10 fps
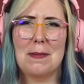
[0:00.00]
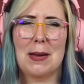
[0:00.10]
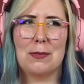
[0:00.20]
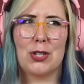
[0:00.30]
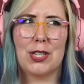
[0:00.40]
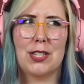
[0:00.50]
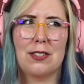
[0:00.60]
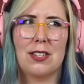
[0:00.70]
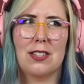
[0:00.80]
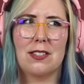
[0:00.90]
I'm sure it
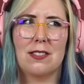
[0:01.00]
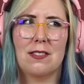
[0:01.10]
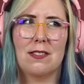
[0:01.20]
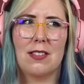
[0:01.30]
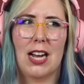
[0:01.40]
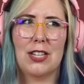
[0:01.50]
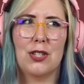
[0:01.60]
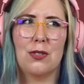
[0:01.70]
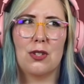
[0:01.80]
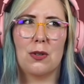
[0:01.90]
does on
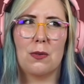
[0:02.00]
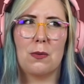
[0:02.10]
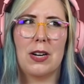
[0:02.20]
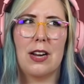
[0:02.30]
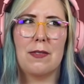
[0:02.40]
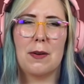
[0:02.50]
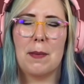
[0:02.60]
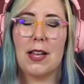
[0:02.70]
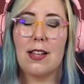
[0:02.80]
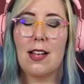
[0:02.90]
iTunes or wherever.
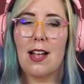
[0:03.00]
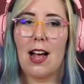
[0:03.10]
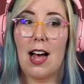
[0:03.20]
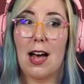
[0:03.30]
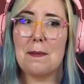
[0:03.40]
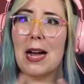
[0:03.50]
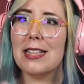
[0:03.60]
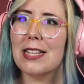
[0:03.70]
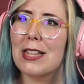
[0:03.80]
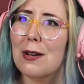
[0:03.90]
But I thought they
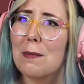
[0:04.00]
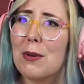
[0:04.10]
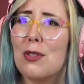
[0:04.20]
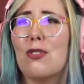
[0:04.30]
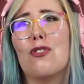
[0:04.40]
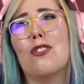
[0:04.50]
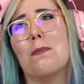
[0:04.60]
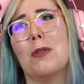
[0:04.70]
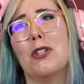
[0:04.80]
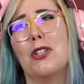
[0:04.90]
were both
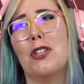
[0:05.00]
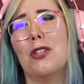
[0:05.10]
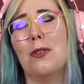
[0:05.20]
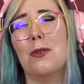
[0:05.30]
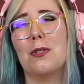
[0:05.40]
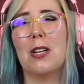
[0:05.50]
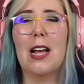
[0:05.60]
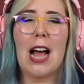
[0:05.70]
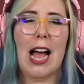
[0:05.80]
super cute.